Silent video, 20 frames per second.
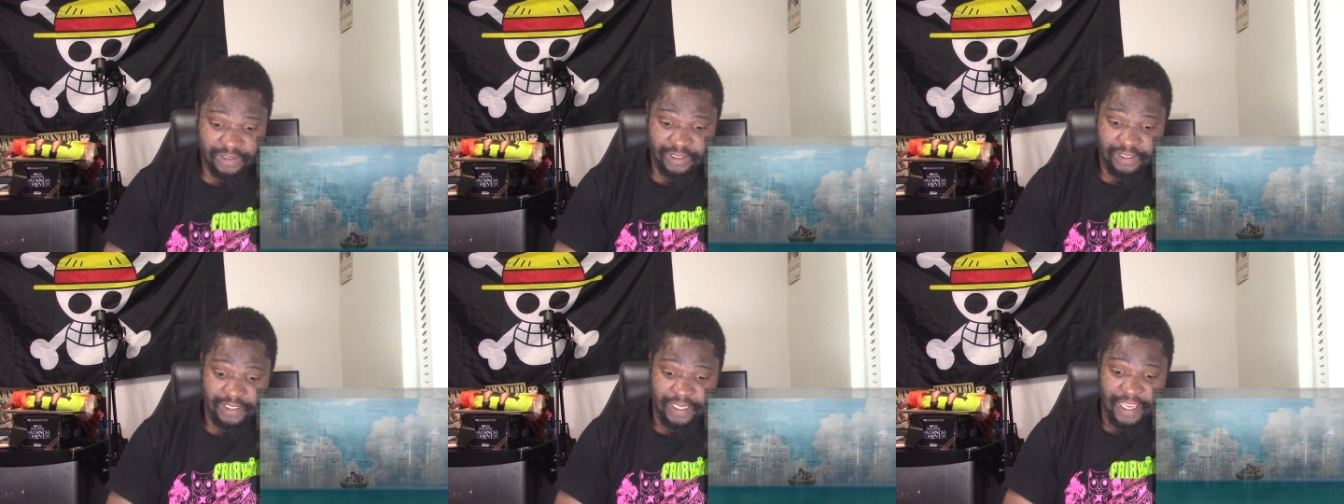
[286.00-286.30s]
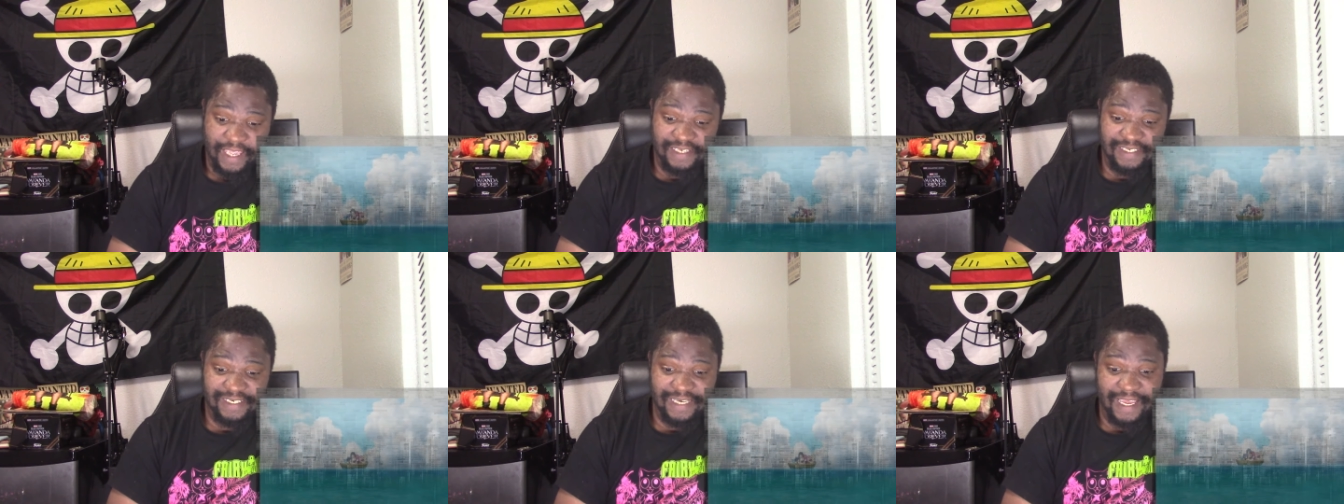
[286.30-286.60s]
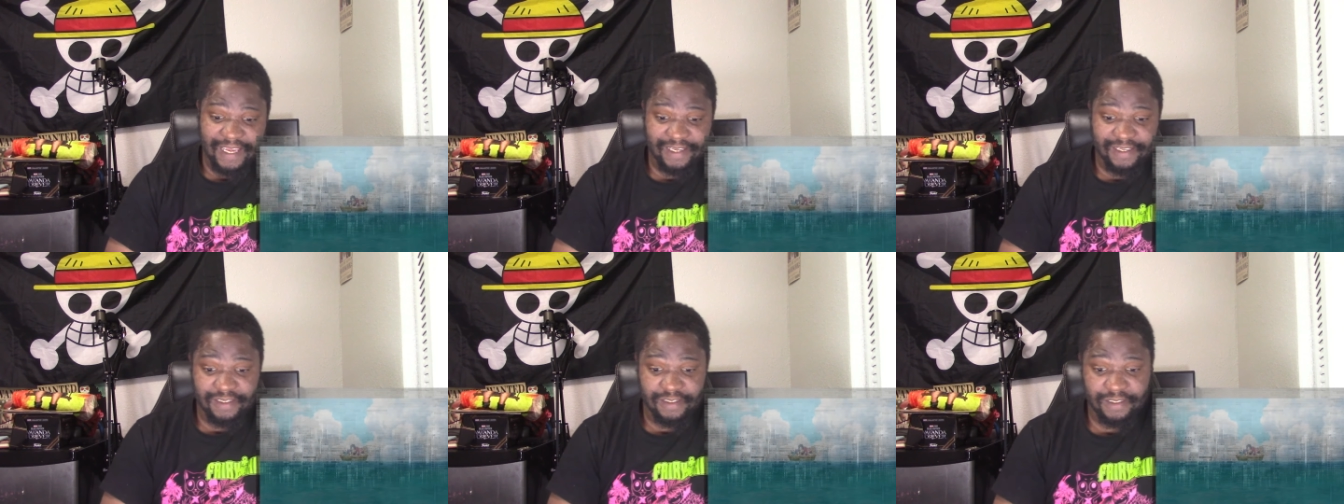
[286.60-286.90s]
That's
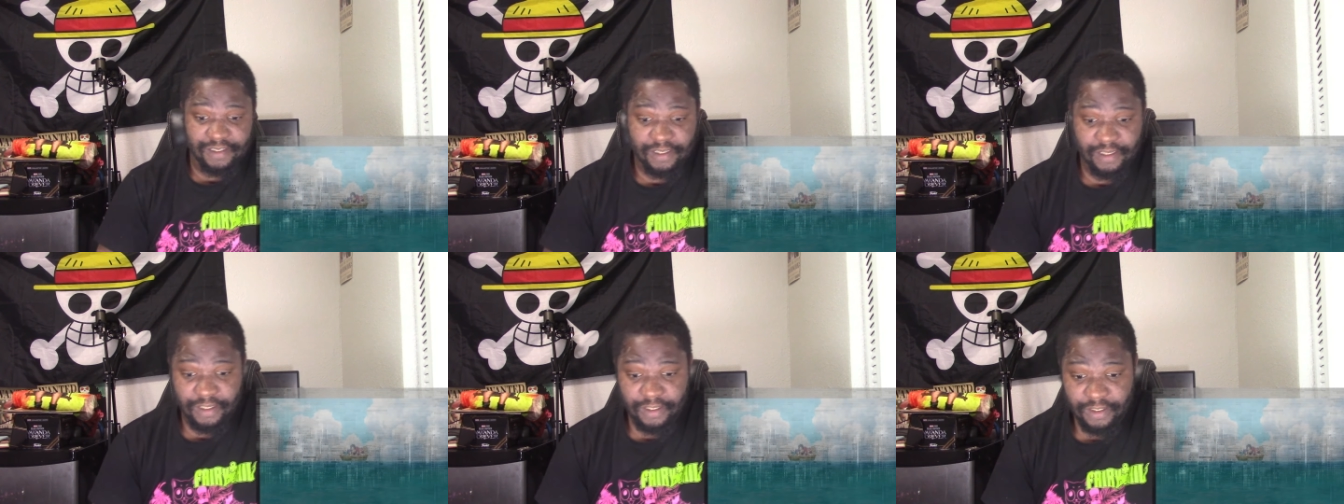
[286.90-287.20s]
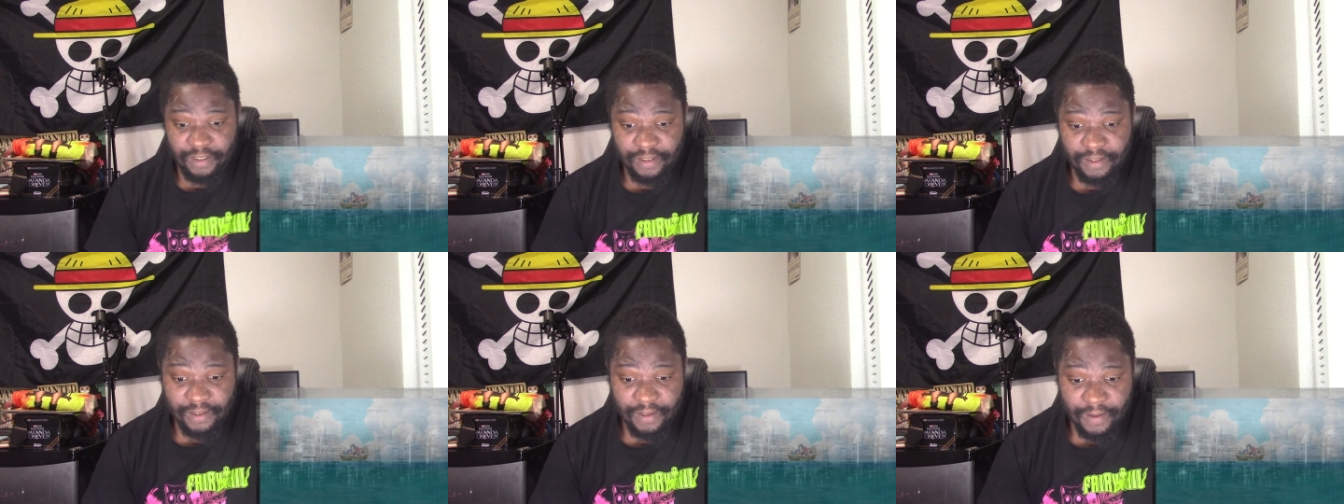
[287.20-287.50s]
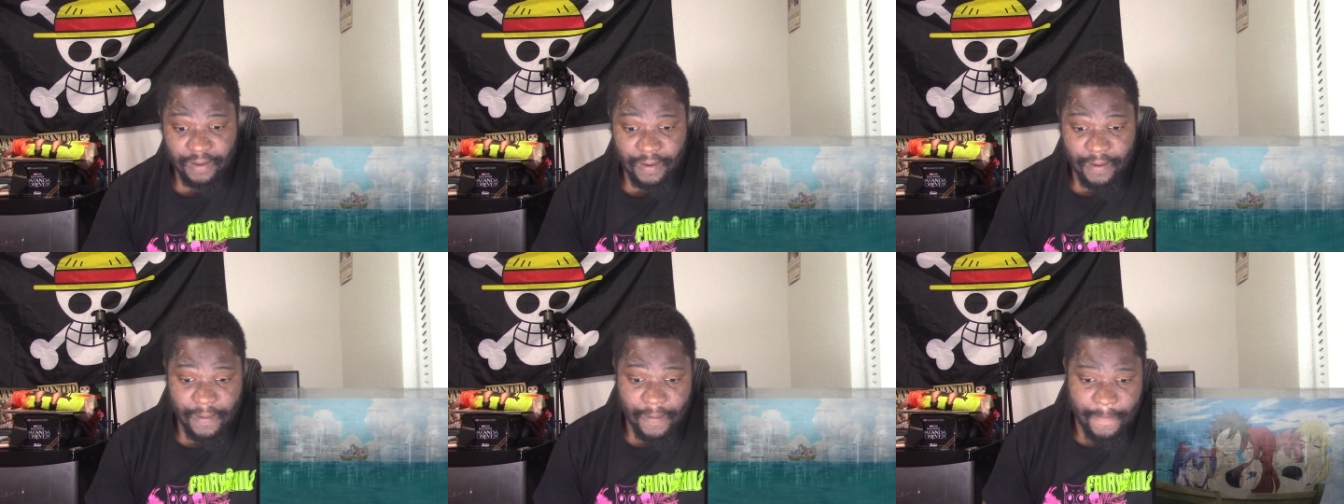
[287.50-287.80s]
not good. Guys,
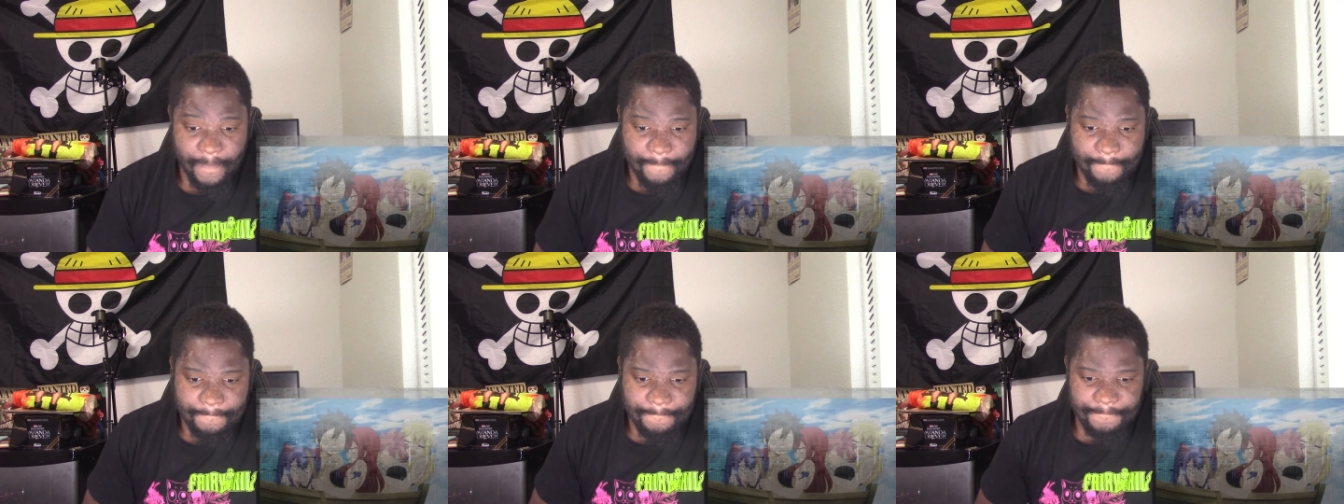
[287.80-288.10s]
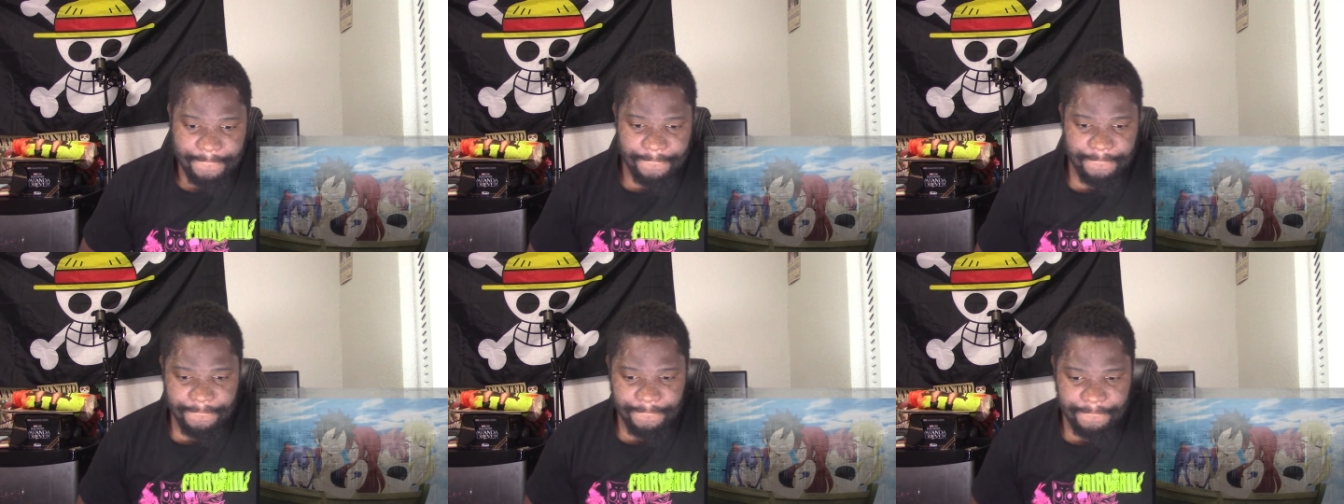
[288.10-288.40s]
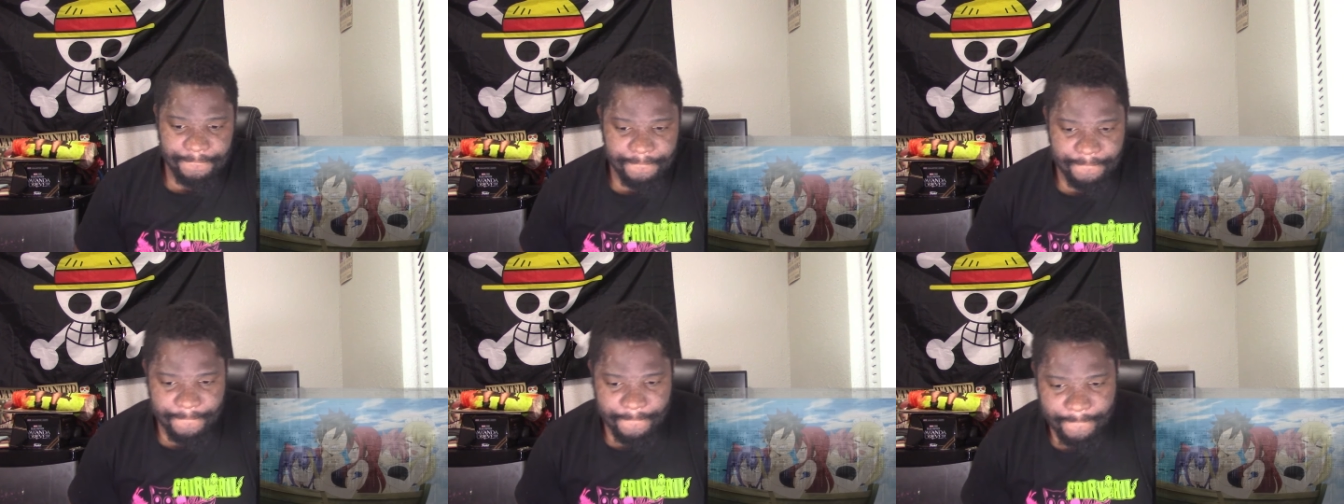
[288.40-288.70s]
it's
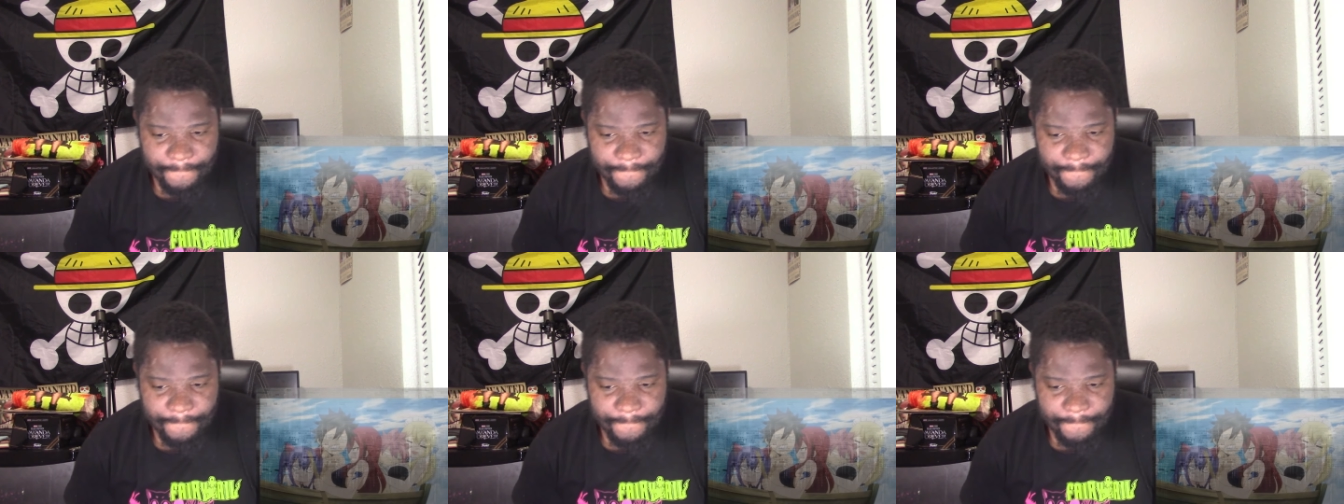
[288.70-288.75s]
pretty